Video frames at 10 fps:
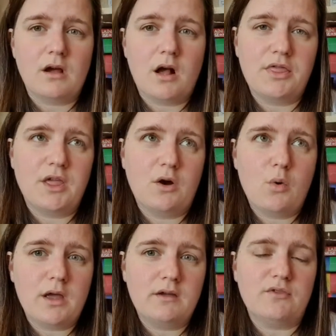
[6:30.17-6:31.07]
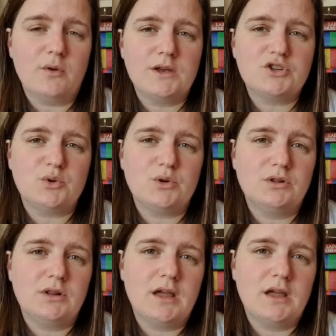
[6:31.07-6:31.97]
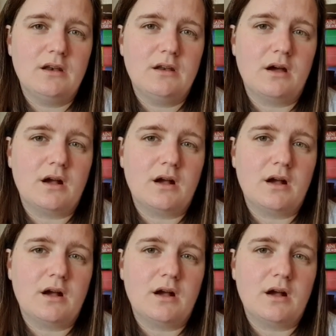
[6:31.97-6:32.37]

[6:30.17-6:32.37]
I think, quite influential in